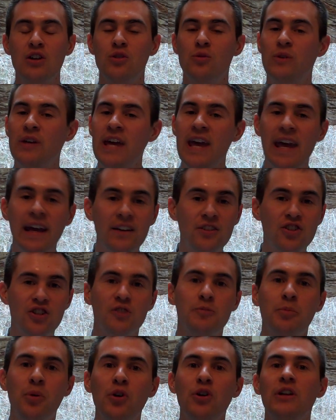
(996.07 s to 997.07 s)
You can't
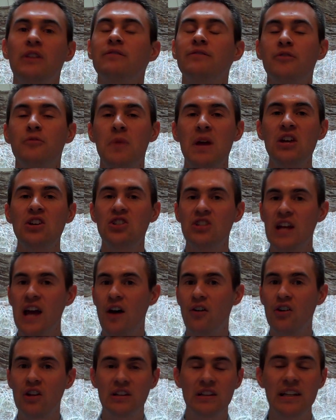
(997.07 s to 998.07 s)
just put information
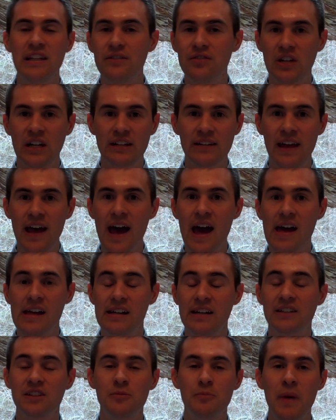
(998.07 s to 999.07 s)
out and leave it at that
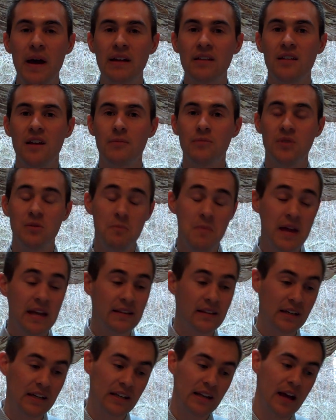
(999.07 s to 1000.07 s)
and expect them to
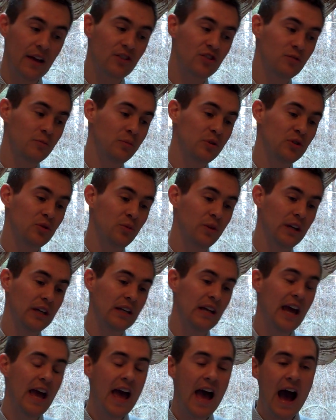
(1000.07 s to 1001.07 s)
make the connection
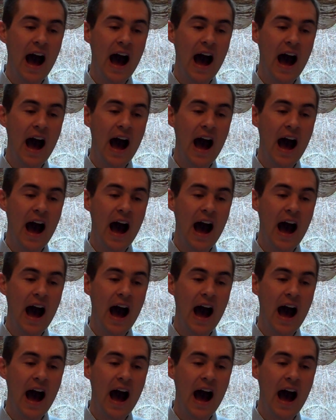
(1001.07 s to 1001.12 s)
between,